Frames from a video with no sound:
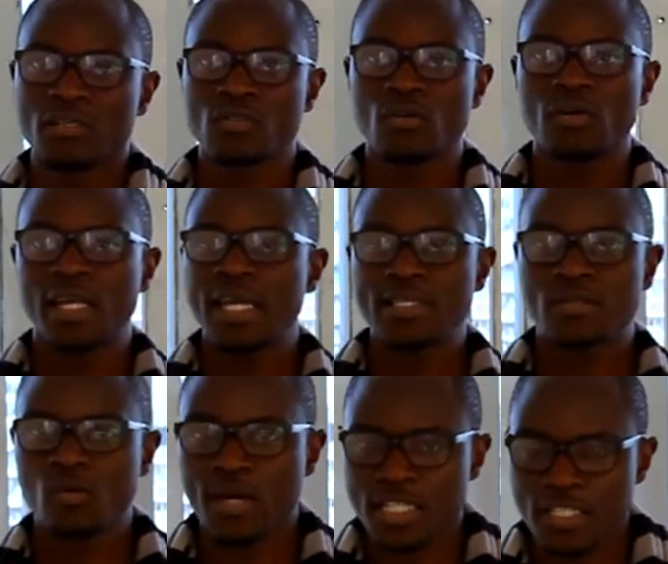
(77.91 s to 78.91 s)
So
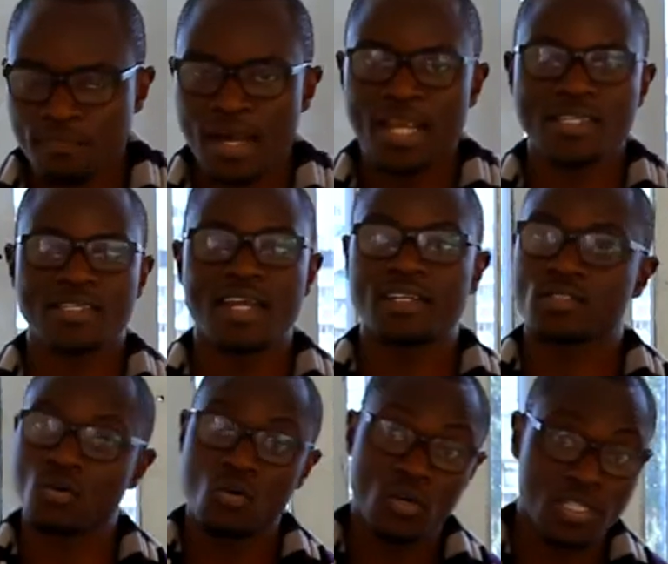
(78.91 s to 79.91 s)
let's look at balanced diet.
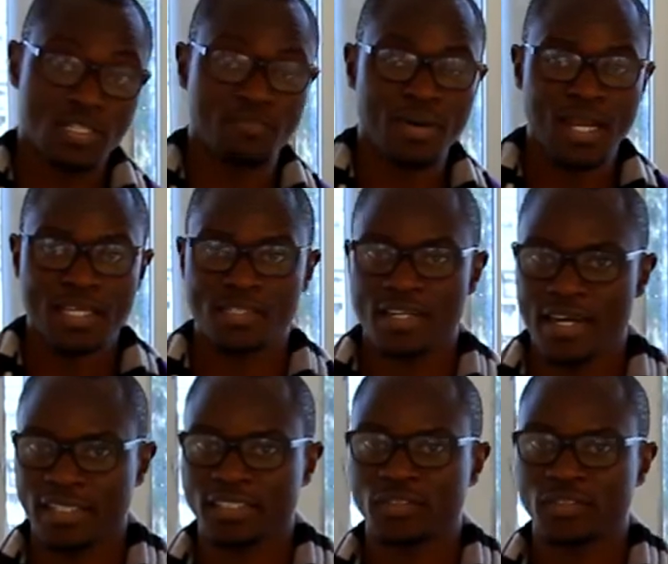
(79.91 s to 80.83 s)
So what is balanced diet?